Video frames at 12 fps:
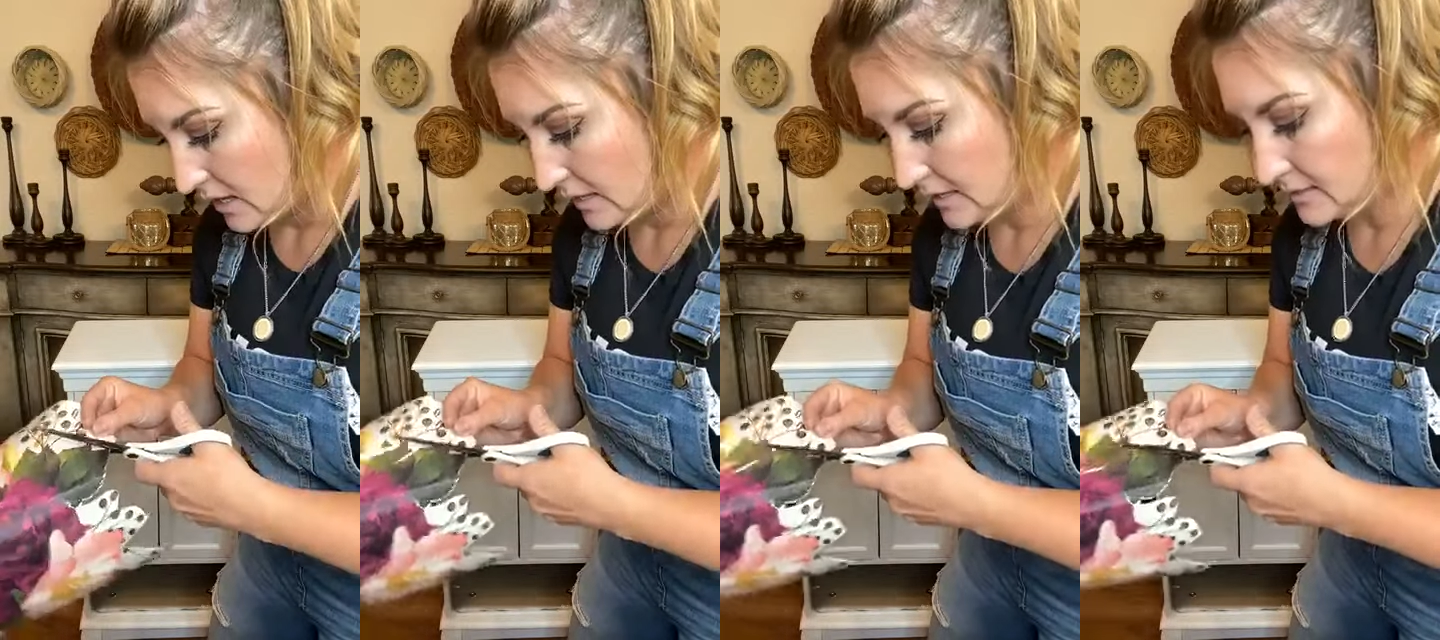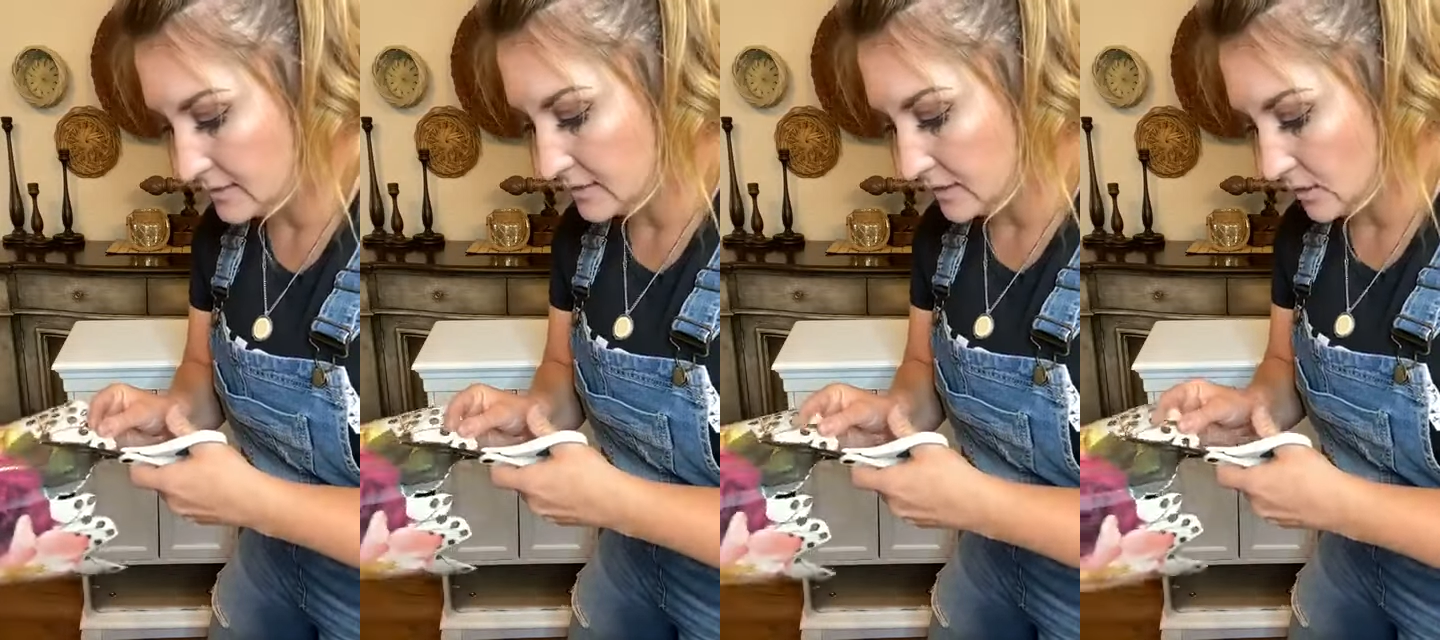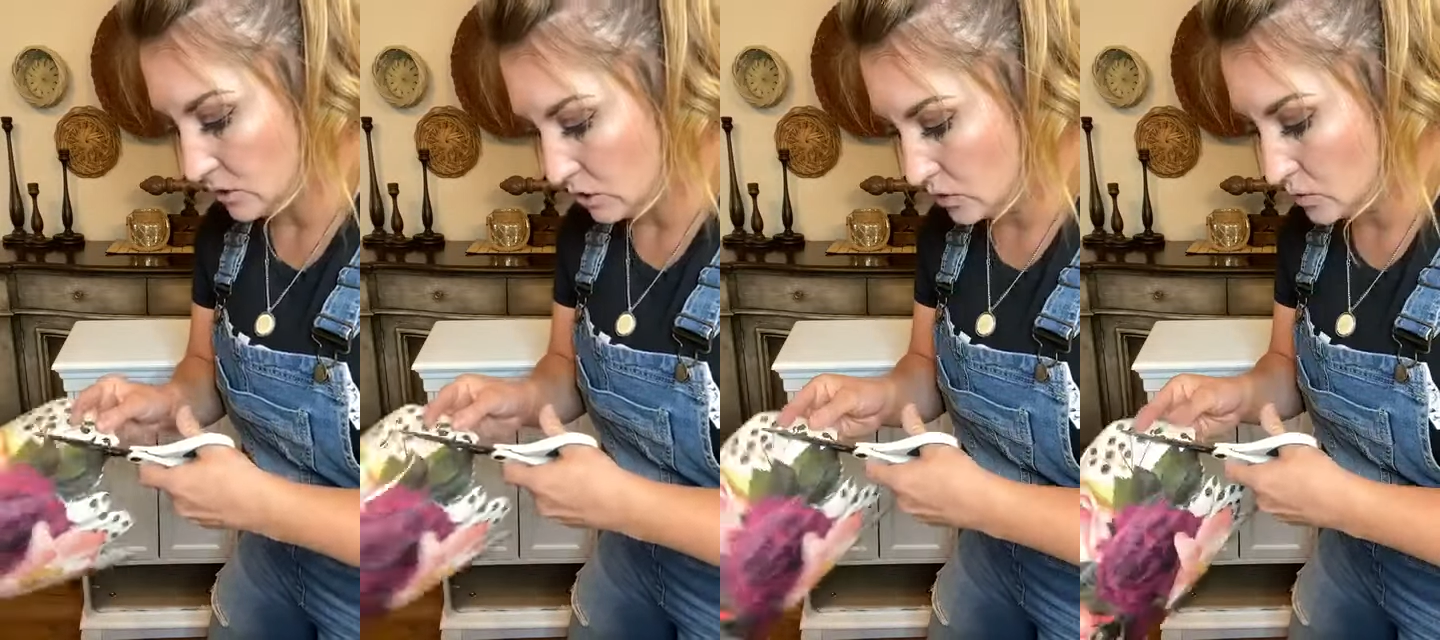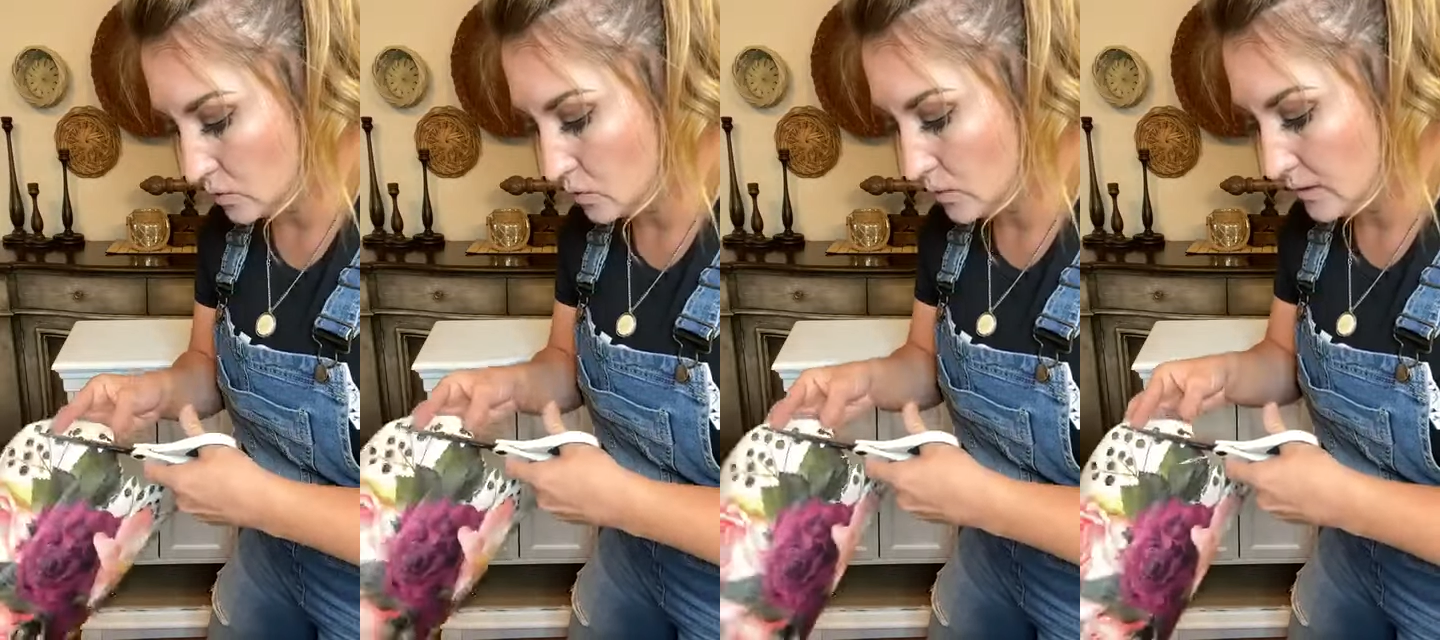is
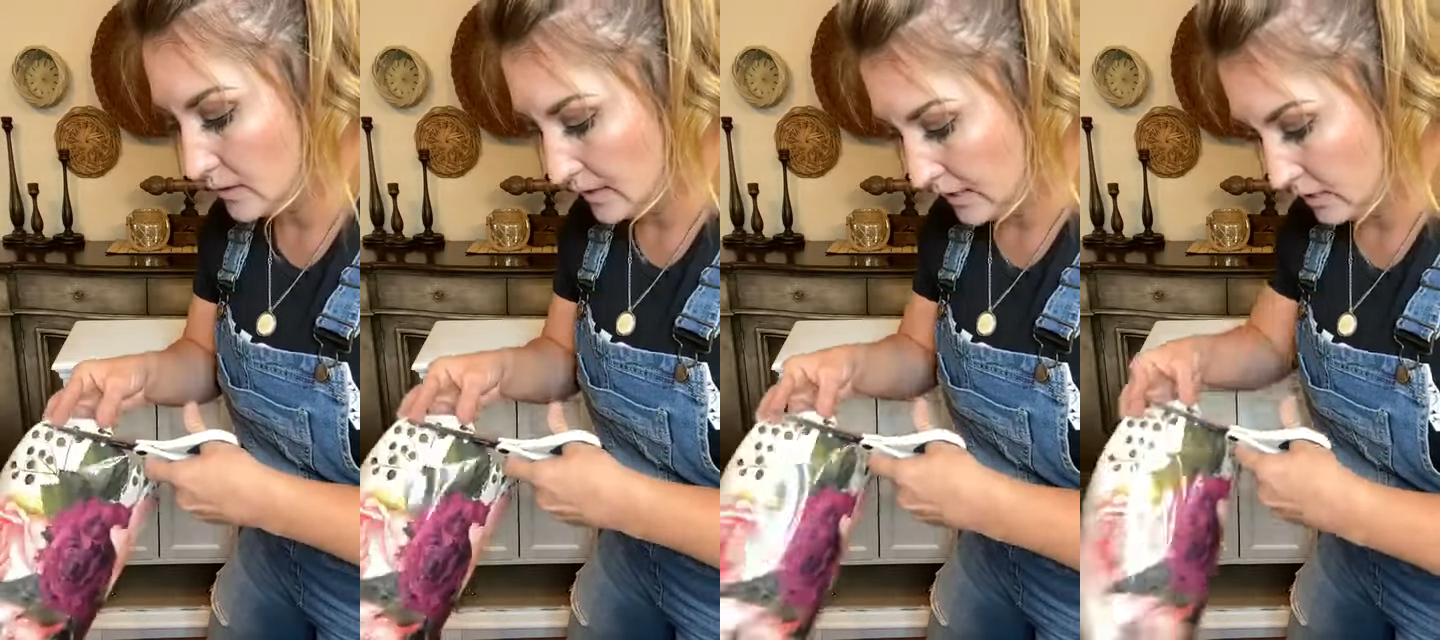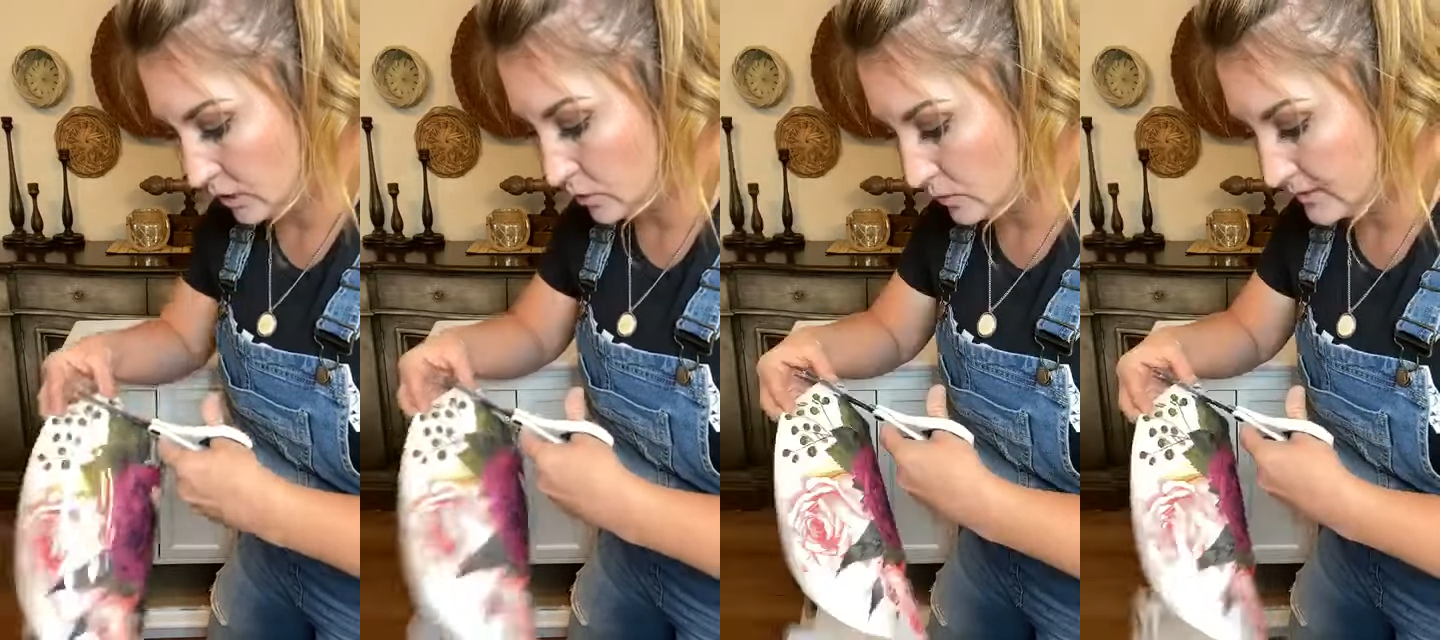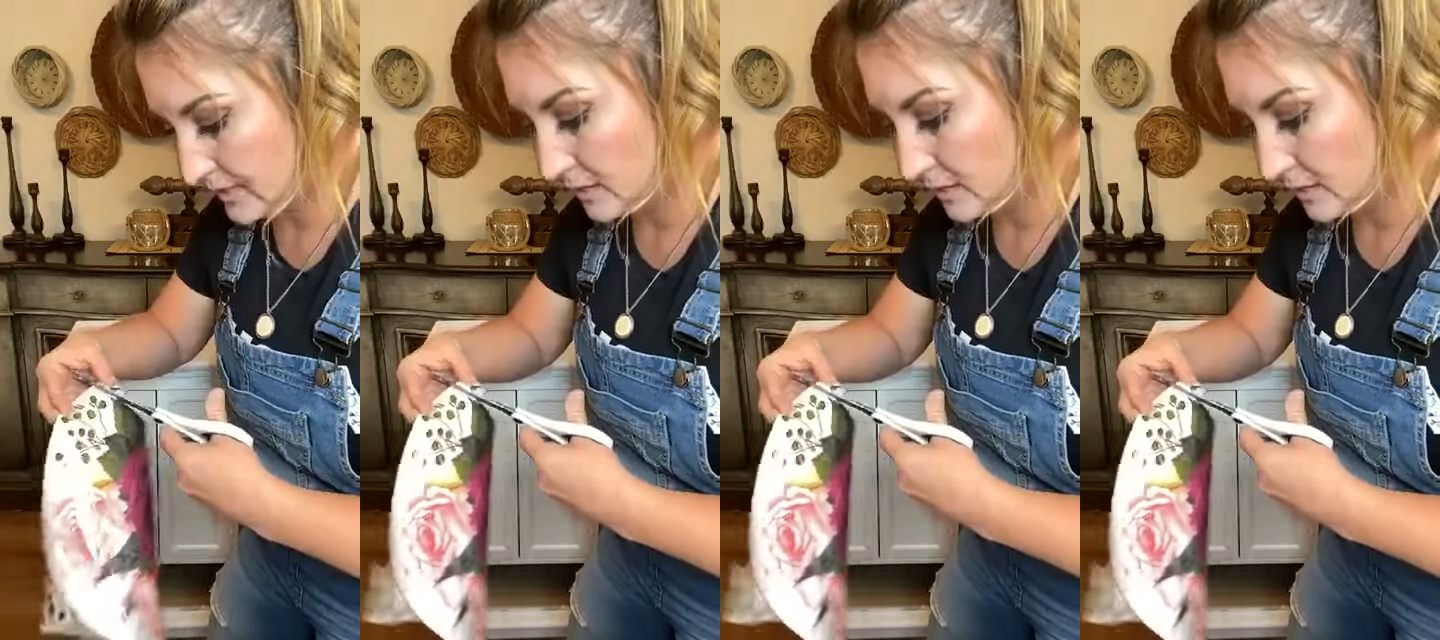you can use